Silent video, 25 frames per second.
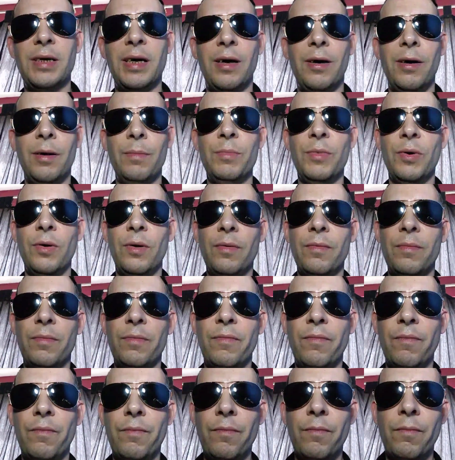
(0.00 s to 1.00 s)
Now, I'm not
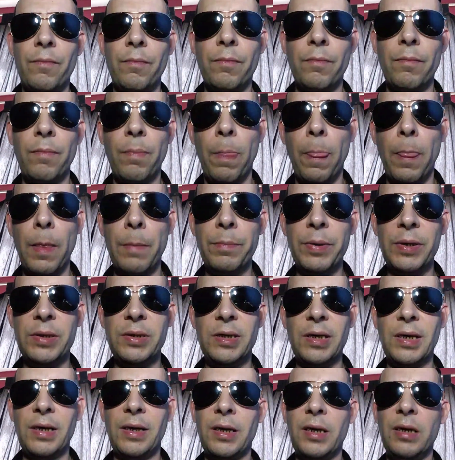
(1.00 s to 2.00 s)

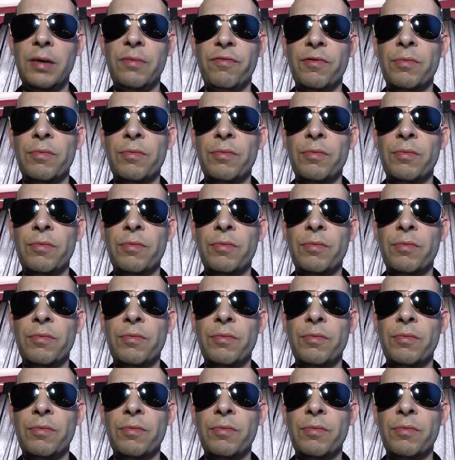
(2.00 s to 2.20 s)
particularly